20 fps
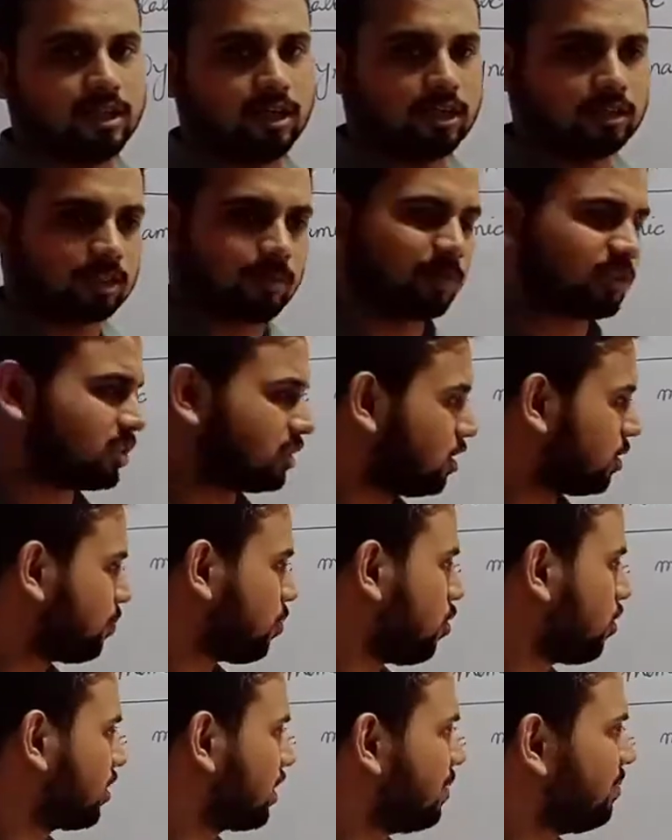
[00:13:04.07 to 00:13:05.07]
suppose your
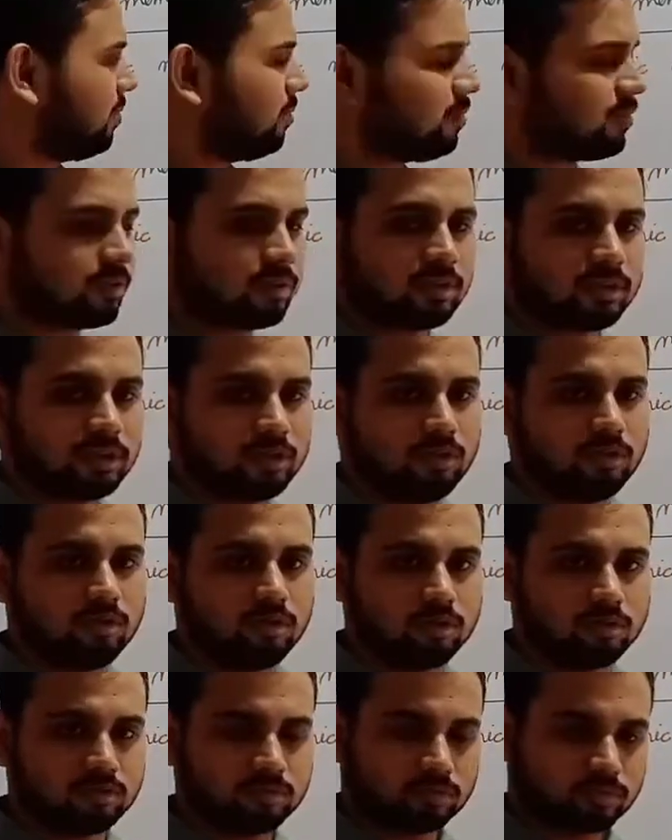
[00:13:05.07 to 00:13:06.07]
program,
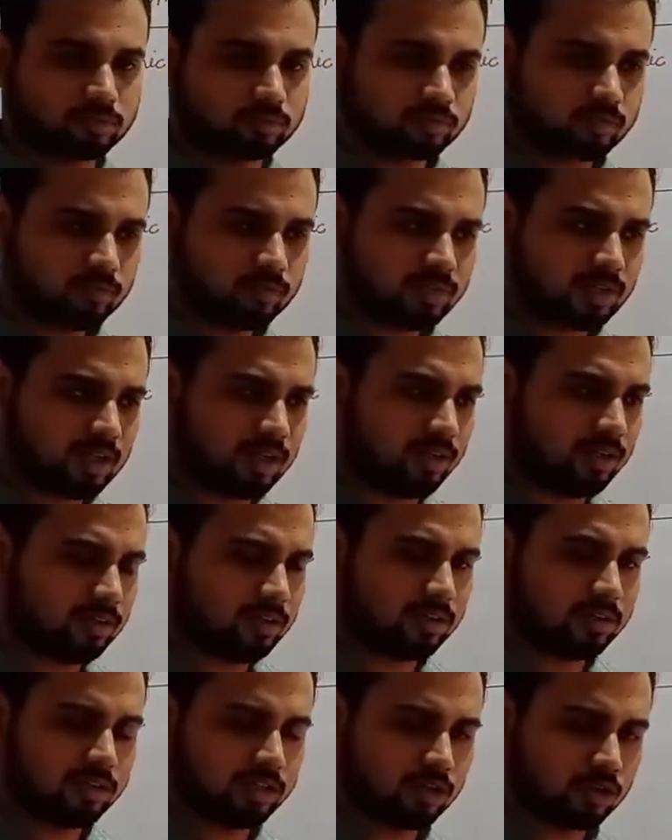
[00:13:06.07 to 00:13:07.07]

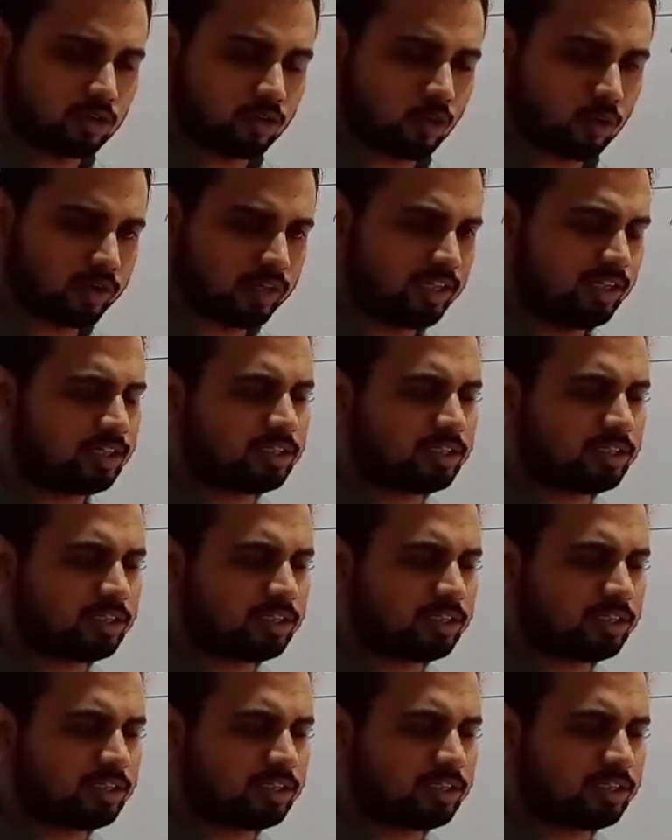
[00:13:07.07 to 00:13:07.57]
your coding